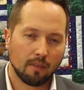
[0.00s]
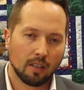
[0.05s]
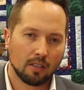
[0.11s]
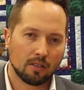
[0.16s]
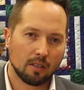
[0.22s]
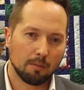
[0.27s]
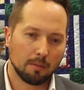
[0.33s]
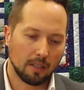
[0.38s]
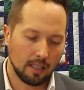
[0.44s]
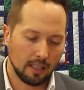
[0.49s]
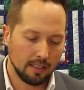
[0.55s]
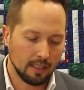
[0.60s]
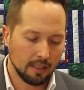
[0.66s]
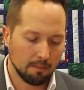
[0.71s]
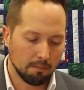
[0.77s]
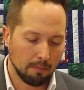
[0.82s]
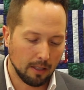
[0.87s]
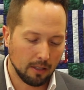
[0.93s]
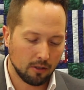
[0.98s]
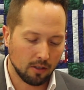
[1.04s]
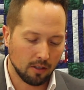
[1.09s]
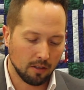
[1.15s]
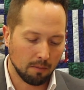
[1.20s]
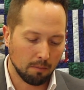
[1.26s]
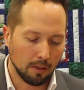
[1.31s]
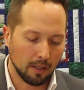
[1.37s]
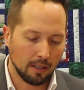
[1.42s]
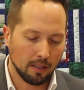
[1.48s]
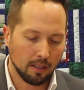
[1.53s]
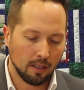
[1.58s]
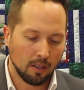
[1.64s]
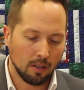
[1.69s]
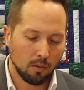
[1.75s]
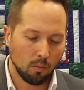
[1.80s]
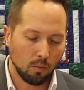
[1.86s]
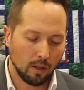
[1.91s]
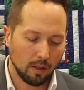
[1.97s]
something I didn't mention, but
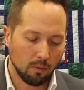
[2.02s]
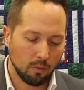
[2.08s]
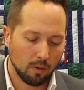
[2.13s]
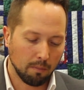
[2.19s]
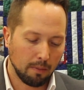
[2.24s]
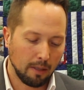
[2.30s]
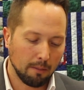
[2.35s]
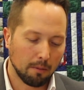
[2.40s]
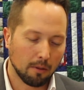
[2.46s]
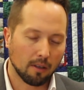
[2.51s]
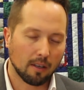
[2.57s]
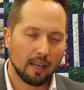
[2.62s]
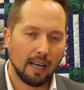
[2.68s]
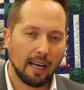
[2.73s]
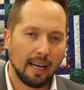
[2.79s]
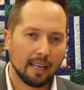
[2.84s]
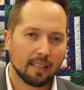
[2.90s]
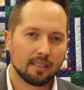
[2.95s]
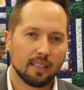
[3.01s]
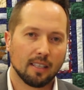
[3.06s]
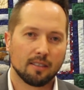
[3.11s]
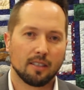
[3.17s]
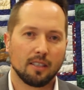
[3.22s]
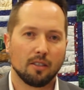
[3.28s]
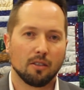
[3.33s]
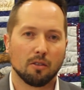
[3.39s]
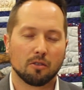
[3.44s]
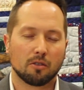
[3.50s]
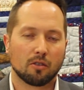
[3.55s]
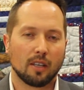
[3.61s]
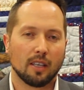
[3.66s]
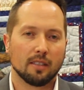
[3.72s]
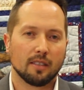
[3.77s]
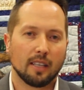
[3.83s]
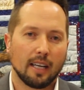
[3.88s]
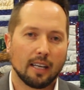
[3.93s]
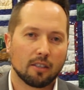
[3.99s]
when people are accessing those
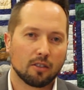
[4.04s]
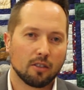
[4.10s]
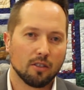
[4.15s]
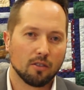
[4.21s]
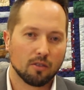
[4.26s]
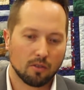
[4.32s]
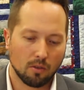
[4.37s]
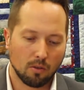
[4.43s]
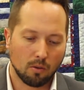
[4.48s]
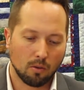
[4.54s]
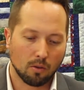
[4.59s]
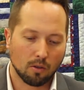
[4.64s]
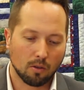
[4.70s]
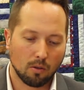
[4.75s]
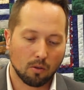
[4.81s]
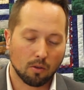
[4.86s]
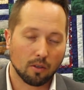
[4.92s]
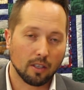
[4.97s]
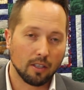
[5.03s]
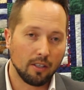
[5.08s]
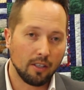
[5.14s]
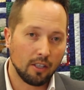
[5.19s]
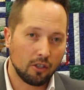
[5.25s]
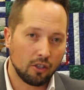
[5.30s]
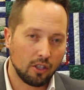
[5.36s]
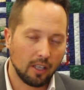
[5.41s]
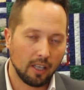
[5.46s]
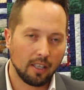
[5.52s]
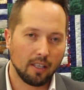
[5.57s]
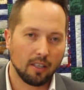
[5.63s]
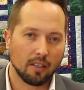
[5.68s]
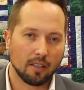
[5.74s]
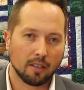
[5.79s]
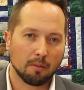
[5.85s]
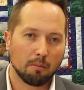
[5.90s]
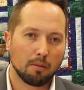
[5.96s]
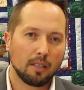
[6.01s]
transactions or
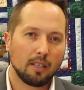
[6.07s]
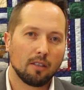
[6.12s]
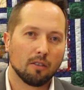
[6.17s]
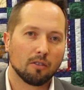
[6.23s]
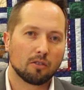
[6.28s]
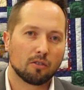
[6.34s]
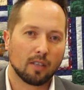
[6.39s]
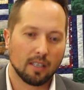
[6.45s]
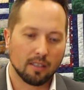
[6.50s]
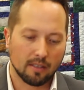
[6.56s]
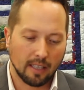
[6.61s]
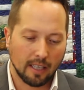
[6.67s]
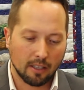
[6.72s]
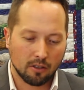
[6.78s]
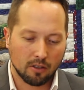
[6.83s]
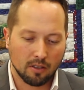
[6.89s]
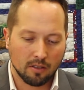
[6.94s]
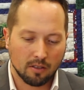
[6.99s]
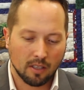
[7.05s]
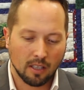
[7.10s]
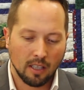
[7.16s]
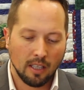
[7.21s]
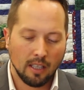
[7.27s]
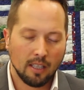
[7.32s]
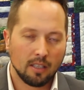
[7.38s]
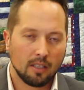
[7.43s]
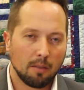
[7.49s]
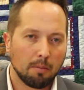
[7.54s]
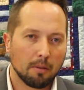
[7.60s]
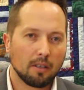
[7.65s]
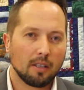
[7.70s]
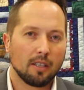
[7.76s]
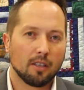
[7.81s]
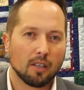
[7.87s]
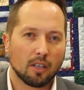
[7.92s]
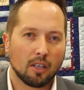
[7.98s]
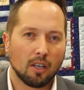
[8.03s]
initiating and completing those transactions,
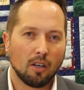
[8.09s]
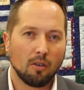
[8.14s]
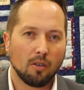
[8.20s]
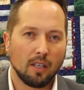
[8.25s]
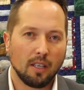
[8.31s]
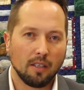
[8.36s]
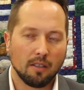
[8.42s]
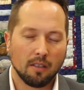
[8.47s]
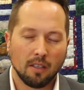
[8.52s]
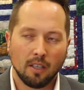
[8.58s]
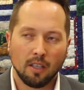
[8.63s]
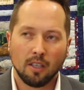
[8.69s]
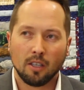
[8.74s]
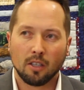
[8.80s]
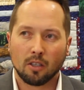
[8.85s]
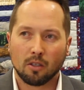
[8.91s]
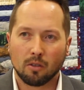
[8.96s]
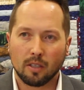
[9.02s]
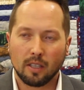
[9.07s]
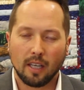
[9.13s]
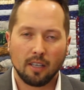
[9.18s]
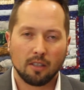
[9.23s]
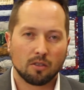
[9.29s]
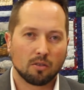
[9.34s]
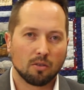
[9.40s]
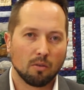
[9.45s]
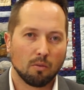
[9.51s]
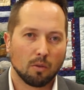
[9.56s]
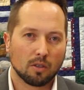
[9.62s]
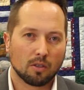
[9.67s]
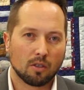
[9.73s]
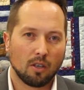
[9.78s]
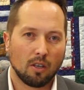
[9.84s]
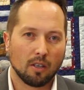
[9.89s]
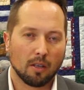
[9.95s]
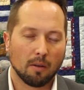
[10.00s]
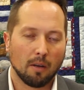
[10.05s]
typically the coding creates what's
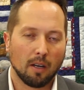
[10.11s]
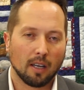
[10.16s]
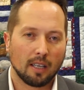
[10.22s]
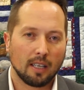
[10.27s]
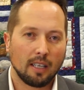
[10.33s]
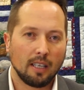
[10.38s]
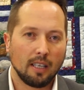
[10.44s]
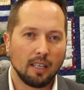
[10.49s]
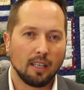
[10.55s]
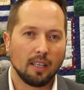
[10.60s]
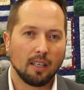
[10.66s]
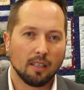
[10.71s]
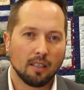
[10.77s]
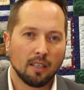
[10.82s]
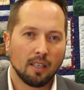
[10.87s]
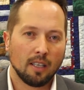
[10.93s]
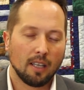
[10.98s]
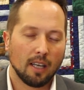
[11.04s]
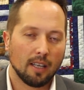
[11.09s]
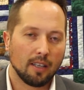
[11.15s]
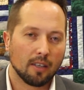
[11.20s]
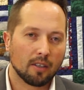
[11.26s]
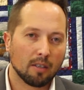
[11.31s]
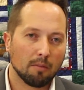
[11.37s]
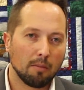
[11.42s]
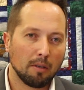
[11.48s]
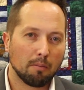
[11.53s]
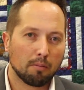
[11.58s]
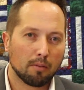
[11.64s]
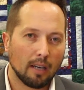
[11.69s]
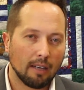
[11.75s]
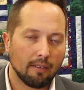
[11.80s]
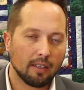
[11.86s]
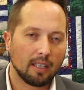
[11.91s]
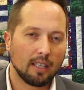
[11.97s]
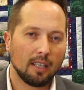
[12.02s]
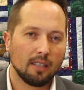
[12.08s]
called a key, and there can be
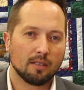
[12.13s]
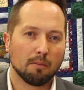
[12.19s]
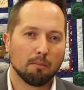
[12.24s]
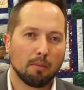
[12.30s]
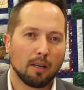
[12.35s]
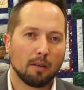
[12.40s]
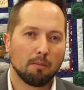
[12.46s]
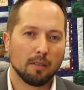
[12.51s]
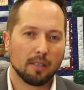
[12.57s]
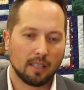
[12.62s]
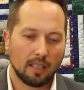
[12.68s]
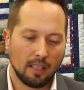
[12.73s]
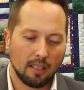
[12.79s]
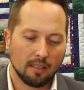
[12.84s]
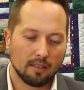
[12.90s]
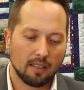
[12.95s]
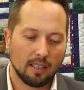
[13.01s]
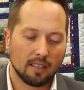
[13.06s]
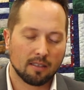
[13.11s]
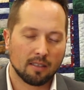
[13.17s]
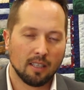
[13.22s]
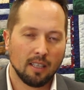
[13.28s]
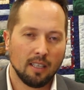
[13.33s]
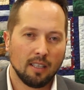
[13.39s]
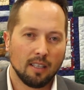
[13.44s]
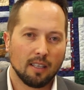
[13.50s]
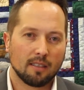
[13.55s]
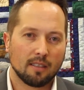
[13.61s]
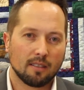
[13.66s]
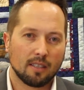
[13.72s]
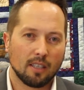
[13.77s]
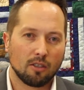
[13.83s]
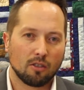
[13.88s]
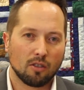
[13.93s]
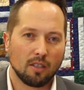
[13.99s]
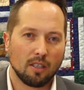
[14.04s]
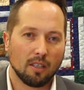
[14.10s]
private keys and public keys, and that's
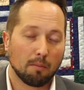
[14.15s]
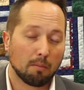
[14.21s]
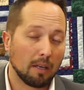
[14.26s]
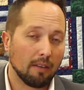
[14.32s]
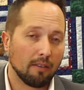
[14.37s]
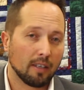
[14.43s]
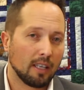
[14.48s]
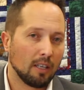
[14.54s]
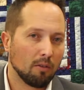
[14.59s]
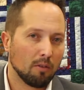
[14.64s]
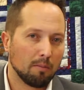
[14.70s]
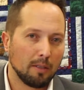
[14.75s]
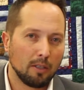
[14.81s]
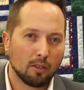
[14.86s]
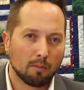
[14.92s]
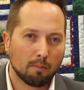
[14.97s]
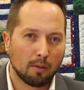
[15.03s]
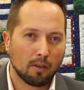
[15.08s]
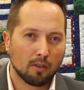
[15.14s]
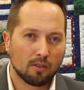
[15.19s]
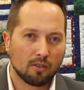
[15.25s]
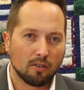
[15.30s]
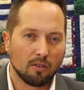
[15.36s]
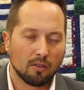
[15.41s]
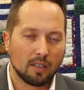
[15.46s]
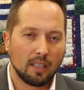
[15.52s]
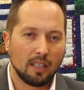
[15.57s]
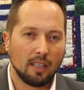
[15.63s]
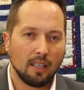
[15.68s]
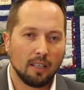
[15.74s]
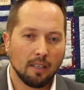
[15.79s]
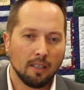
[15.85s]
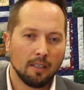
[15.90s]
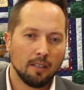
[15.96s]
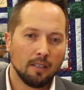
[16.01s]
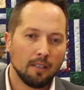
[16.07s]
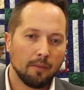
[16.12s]
essentially, a private key would be your personal key
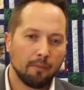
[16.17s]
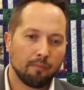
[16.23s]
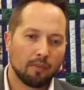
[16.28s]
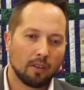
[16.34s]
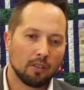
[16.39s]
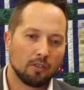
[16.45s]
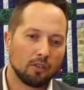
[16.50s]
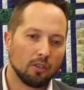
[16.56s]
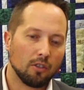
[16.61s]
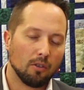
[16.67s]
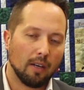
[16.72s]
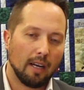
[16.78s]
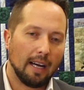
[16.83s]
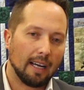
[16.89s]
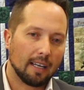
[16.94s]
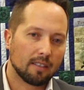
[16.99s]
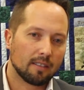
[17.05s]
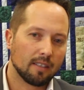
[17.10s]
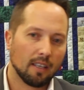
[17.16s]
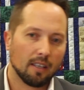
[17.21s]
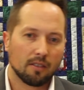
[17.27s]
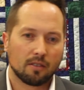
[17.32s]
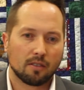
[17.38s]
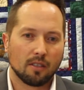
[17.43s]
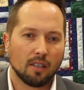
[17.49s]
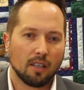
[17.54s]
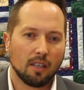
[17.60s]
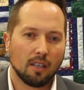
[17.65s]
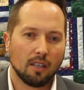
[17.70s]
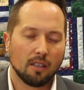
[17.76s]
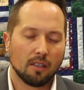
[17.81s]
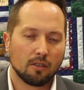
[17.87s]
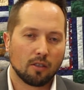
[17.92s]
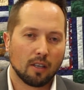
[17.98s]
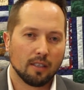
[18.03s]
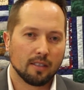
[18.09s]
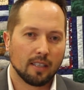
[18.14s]
to access
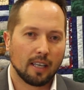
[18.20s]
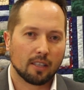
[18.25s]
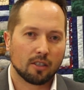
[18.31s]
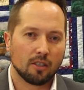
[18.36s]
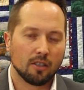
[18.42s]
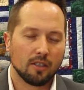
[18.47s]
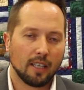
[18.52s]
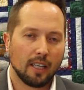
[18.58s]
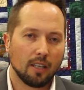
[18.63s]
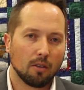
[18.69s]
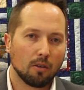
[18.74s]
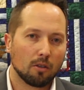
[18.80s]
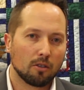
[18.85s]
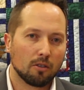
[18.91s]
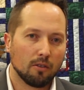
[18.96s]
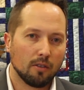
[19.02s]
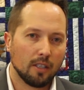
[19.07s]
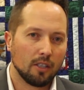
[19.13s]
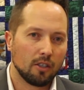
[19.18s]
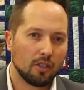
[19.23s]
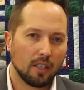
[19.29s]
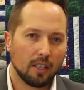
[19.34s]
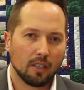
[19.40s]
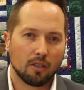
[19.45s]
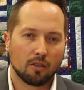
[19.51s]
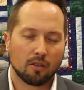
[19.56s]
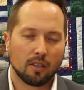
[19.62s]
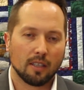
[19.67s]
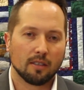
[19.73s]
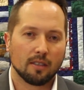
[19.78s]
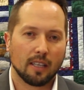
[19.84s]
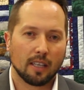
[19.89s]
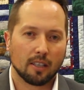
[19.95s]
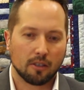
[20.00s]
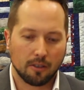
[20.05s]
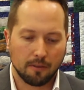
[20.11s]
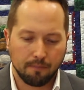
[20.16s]
transaction data or to initiate a
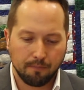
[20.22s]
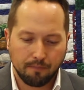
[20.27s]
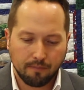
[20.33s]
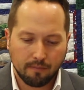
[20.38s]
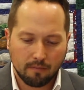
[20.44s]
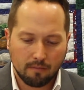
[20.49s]
transaction.